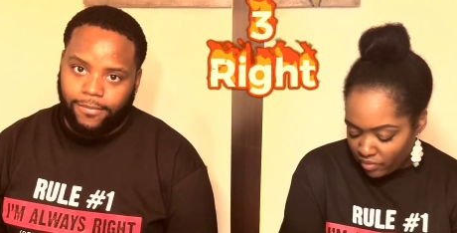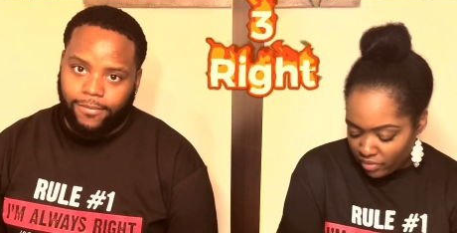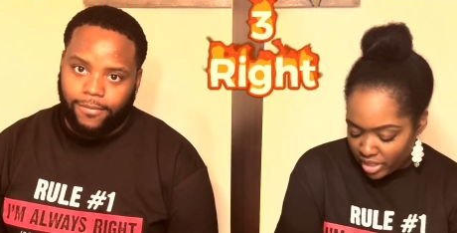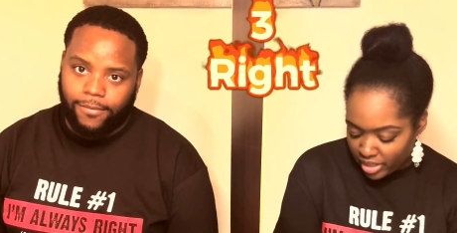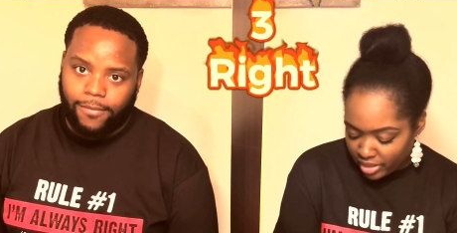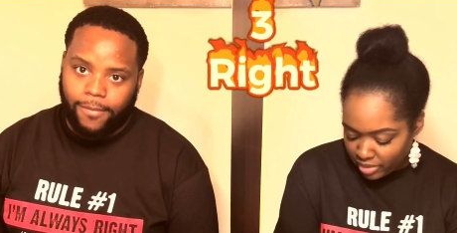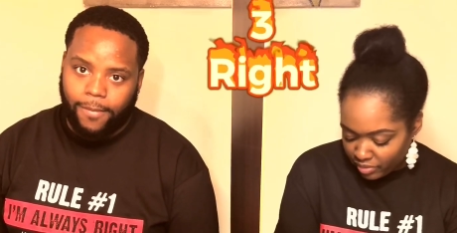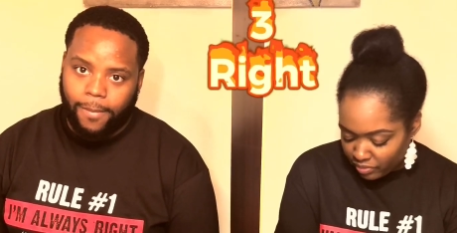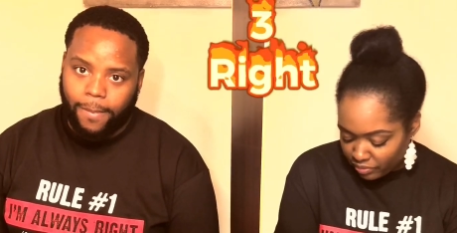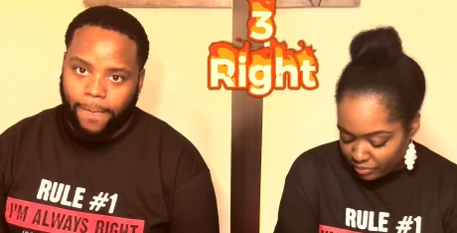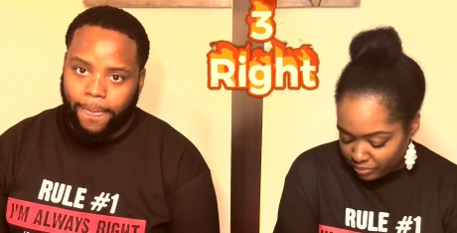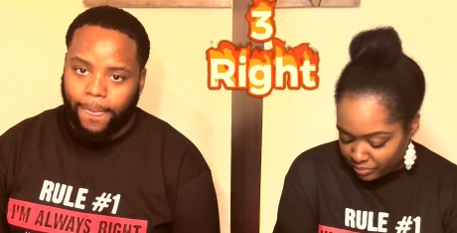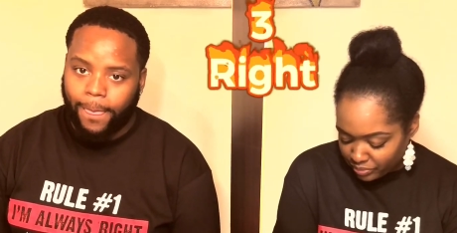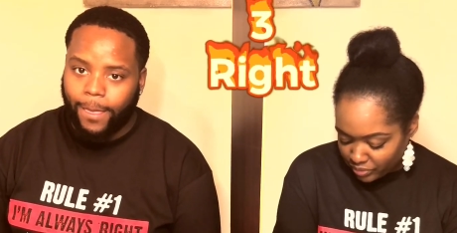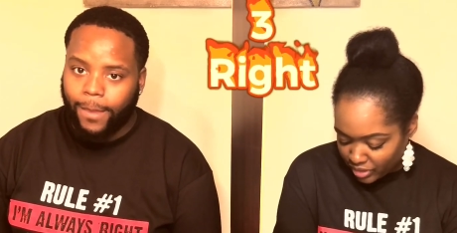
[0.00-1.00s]
Speaker 1: Um,
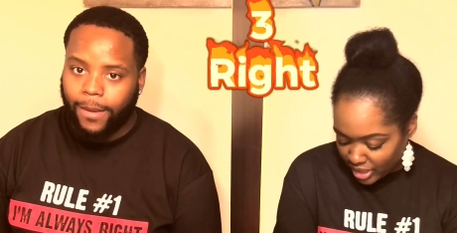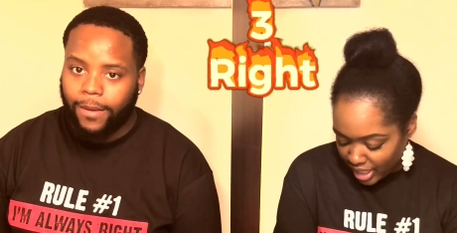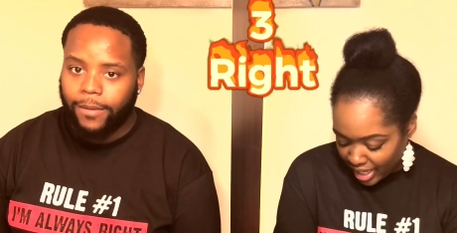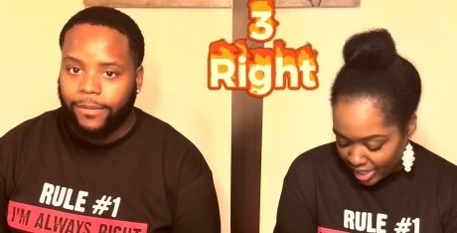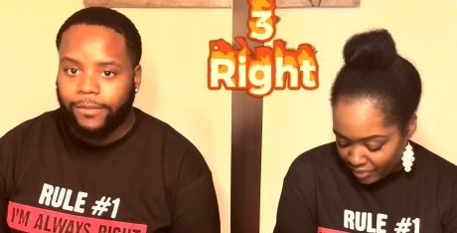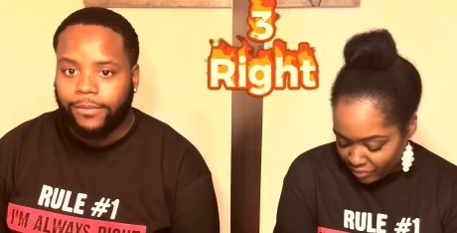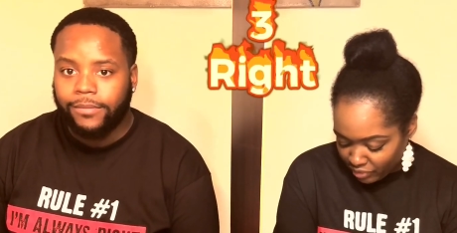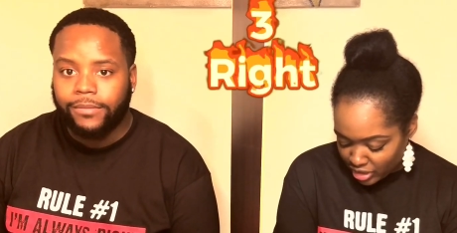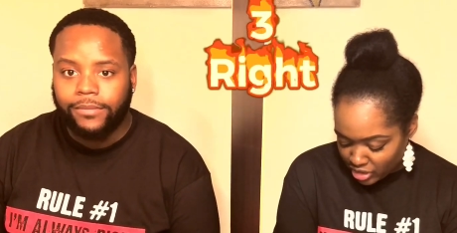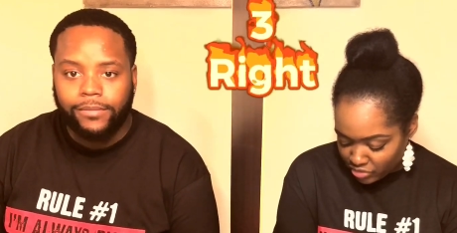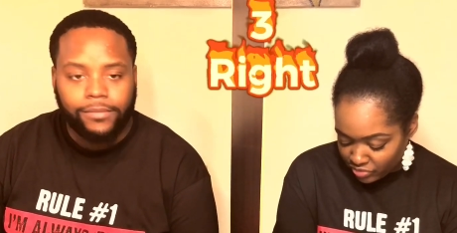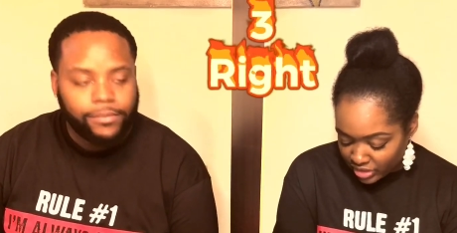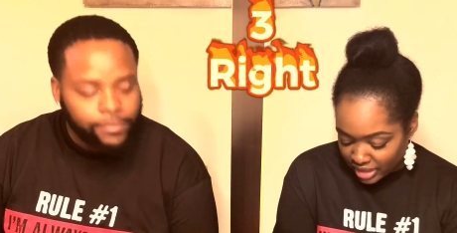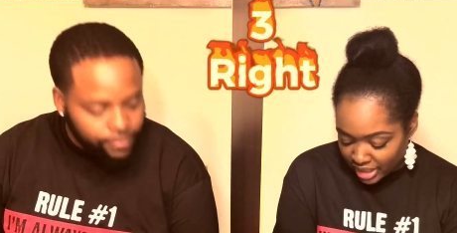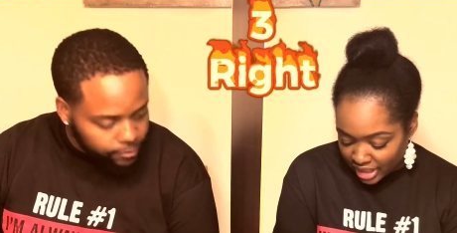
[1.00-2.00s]
we got French
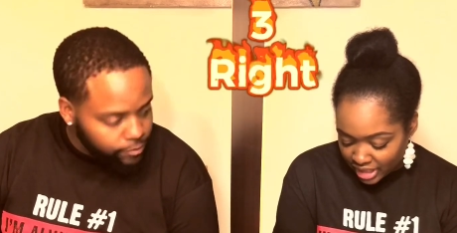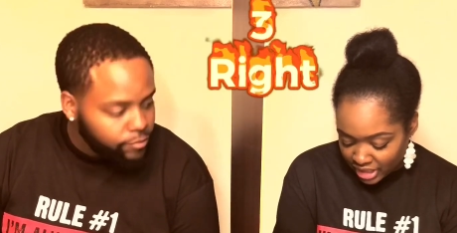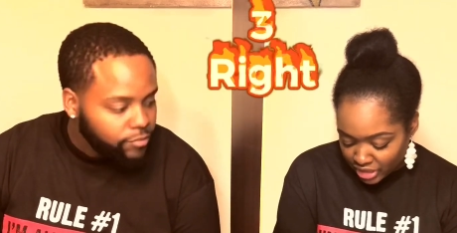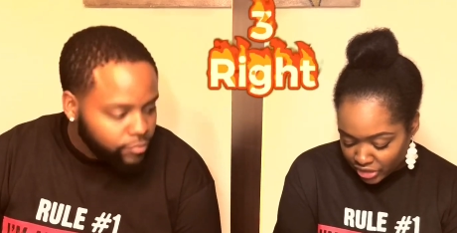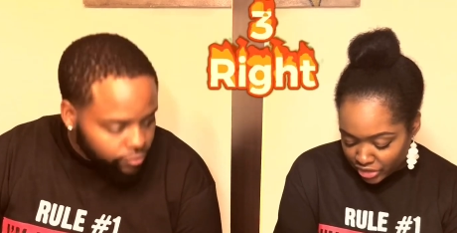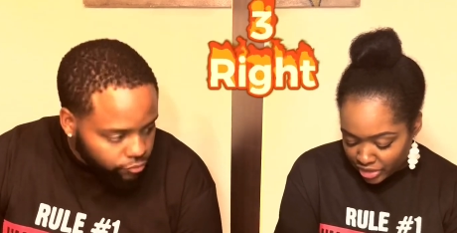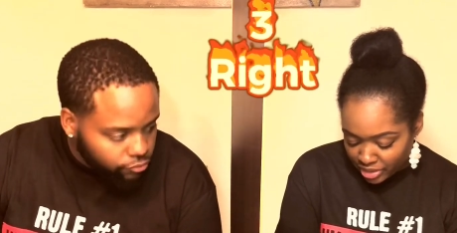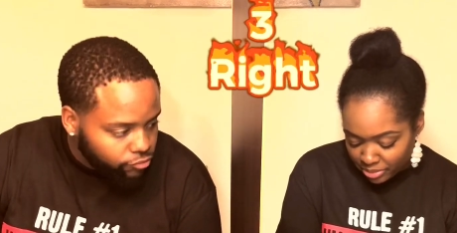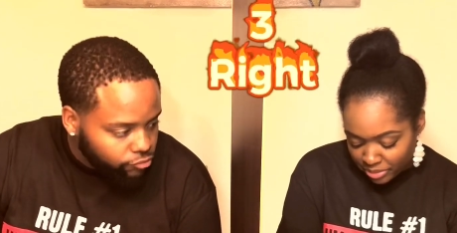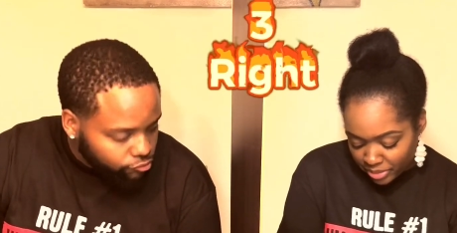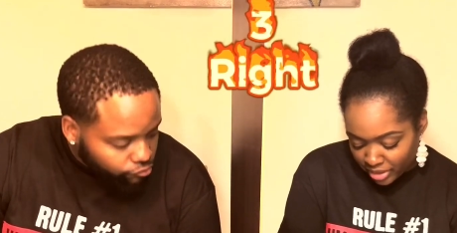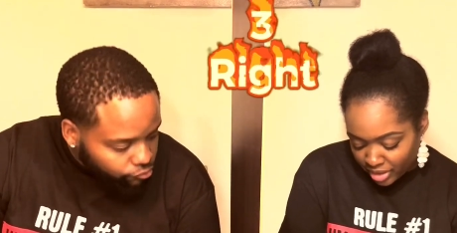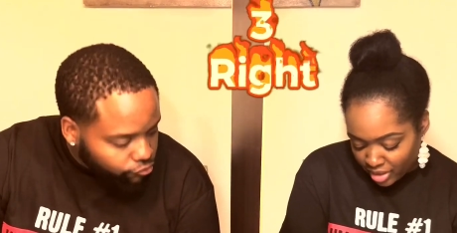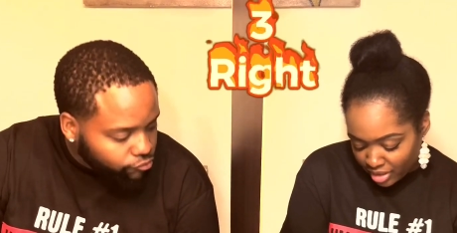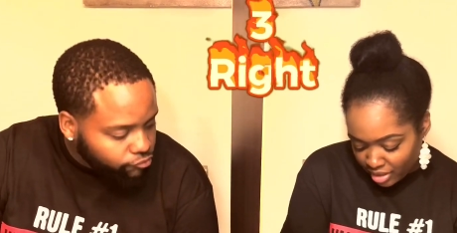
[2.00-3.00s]
Vanilla
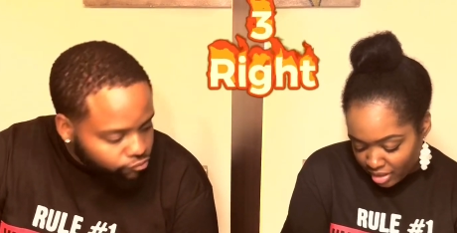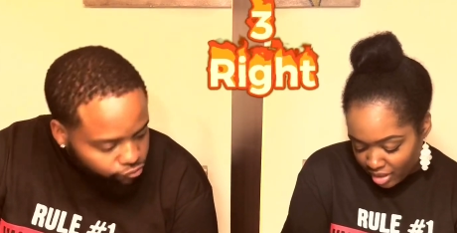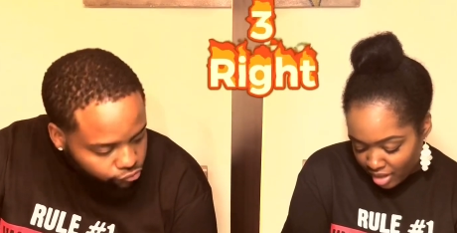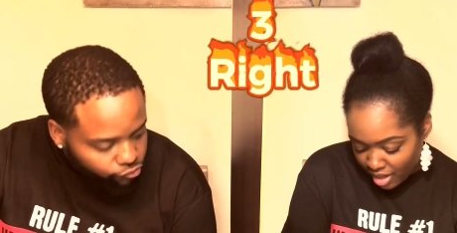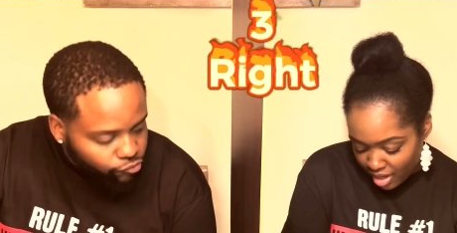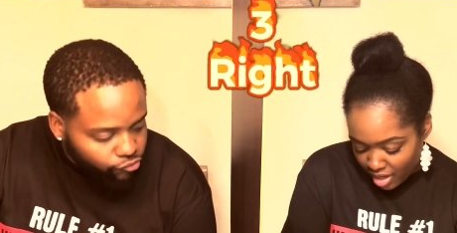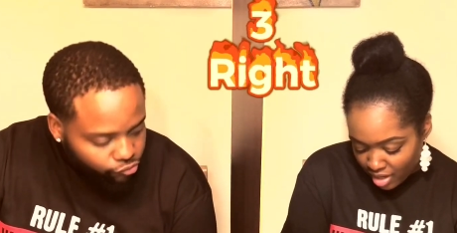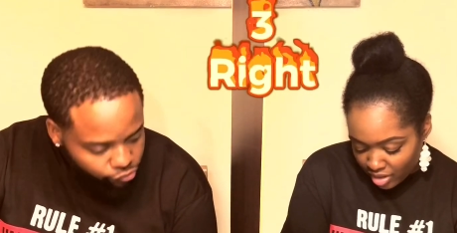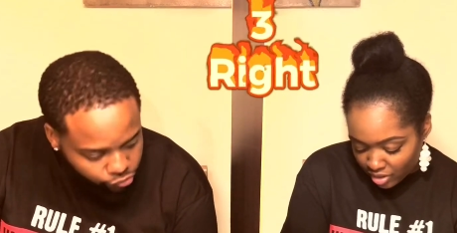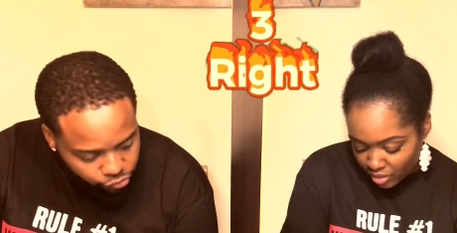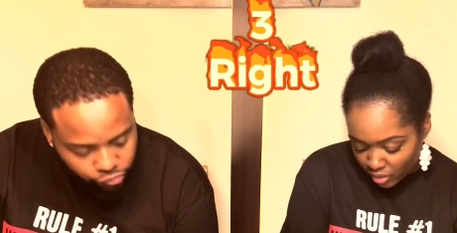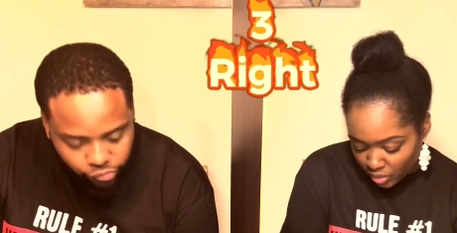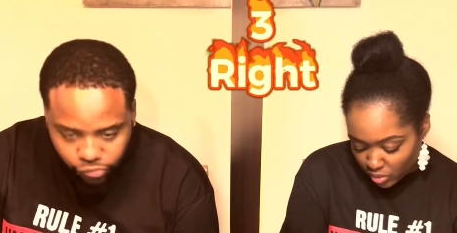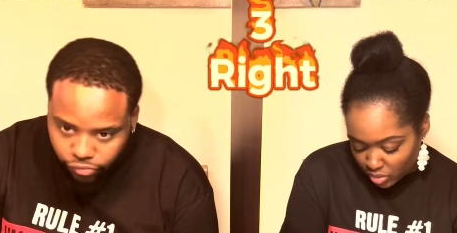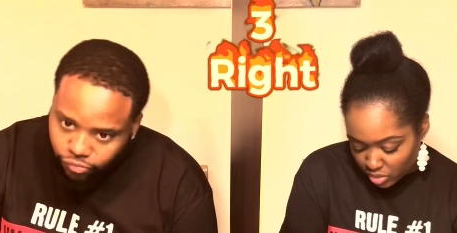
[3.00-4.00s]
Creamer,
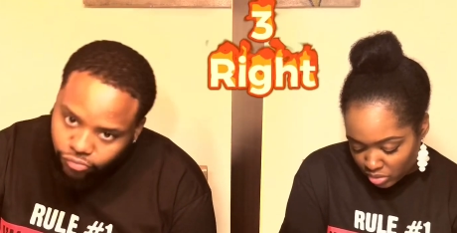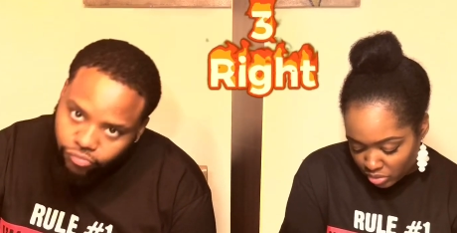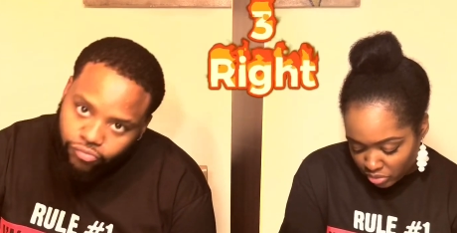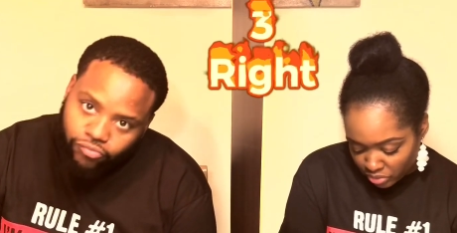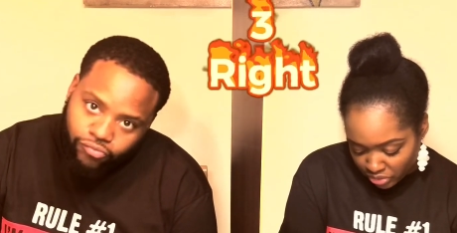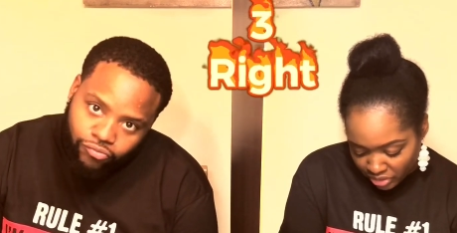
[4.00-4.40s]
Cold Stone